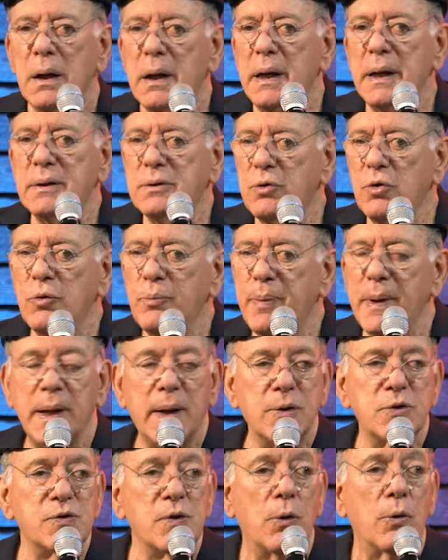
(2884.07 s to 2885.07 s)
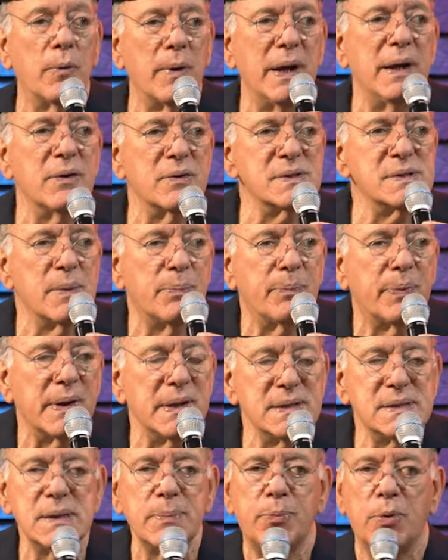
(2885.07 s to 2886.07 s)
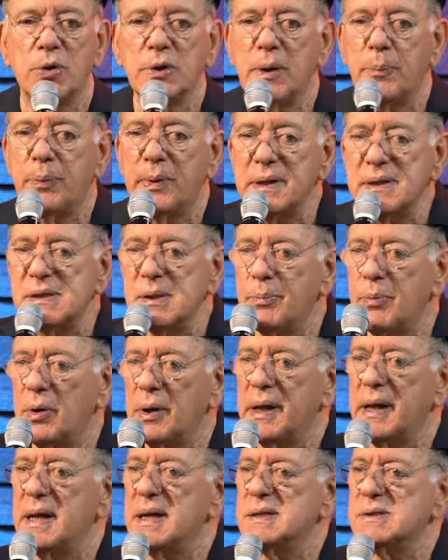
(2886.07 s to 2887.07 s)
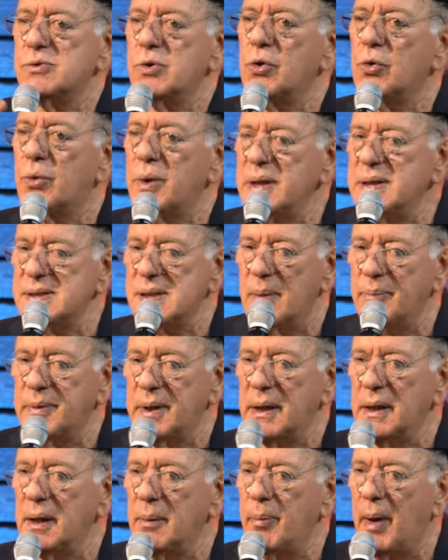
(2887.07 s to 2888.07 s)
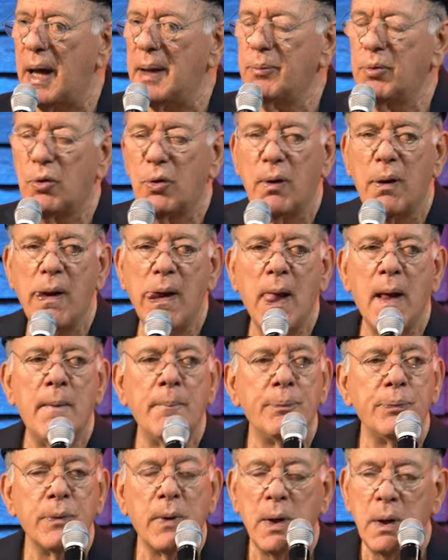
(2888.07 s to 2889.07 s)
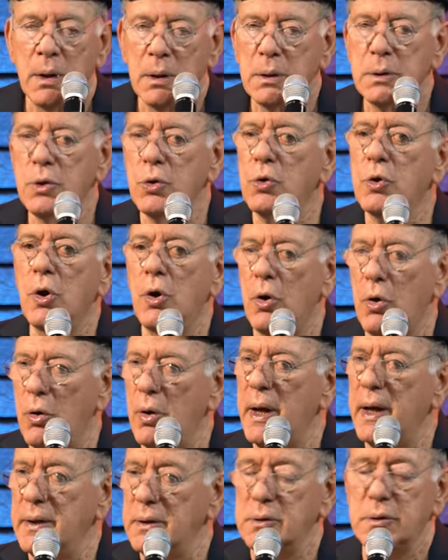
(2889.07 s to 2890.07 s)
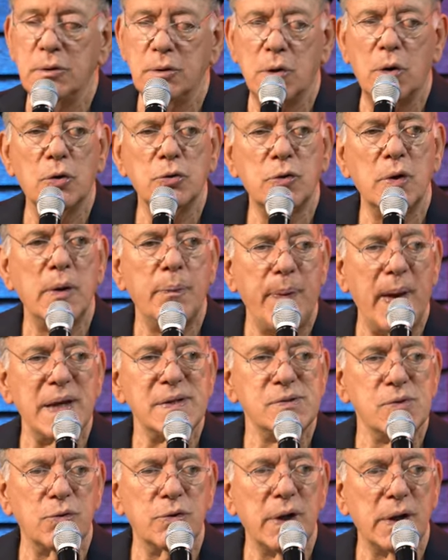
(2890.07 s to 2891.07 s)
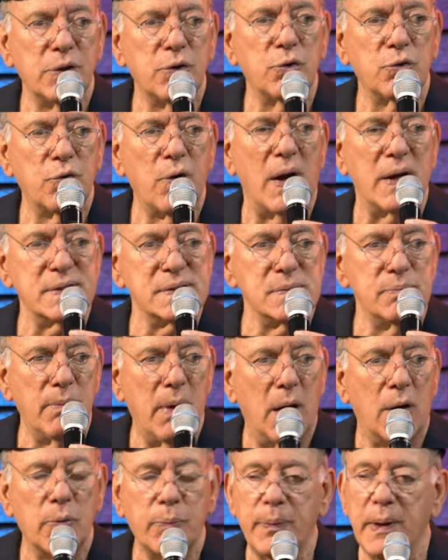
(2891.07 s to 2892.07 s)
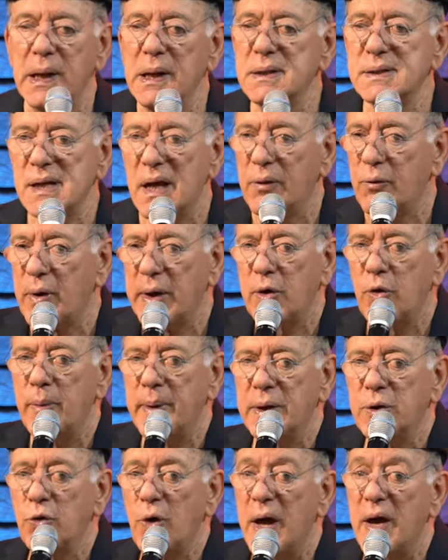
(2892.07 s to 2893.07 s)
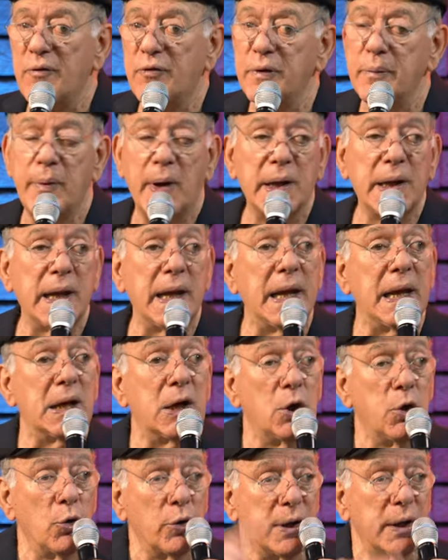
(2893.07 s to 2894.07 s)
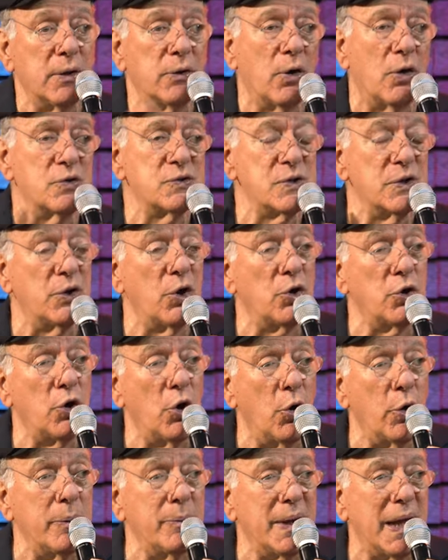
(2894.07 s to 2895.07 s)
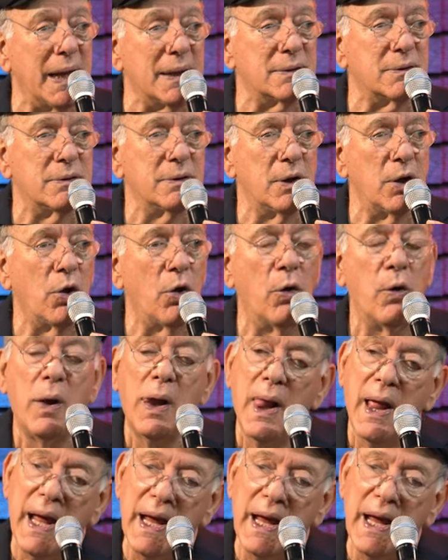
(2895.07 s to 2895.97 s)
It could be, so here's the principle. The principle is you read something in the Bible, you go to the pastor that you trust. Mark Biltz, I recommend to everybody, including those who don't know him yet, you know.